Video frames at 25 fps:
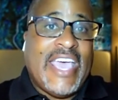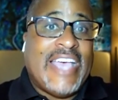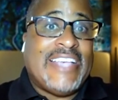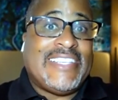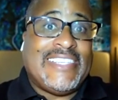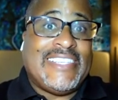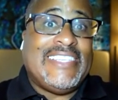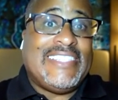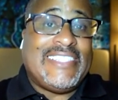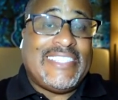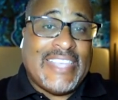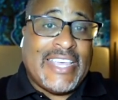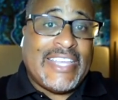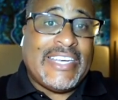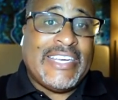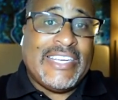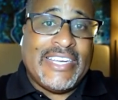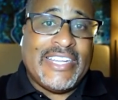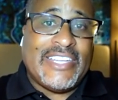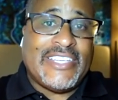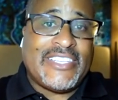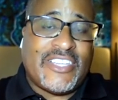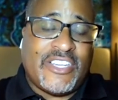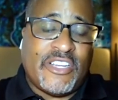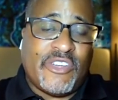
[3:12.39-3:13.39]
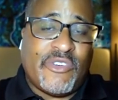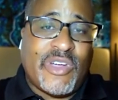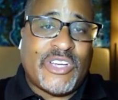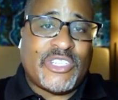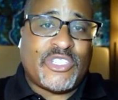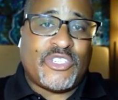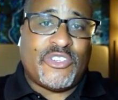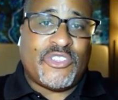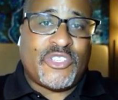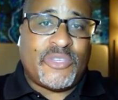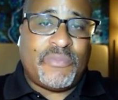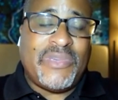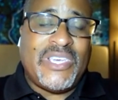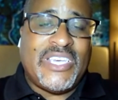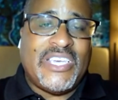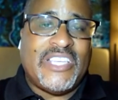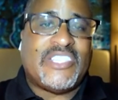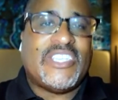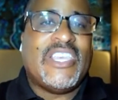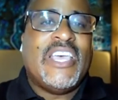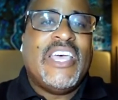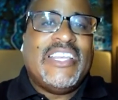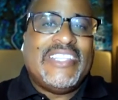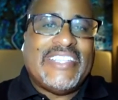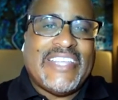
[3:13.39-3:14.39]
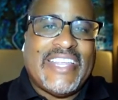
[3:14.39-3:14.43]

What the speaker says: as he said in his congressional speech,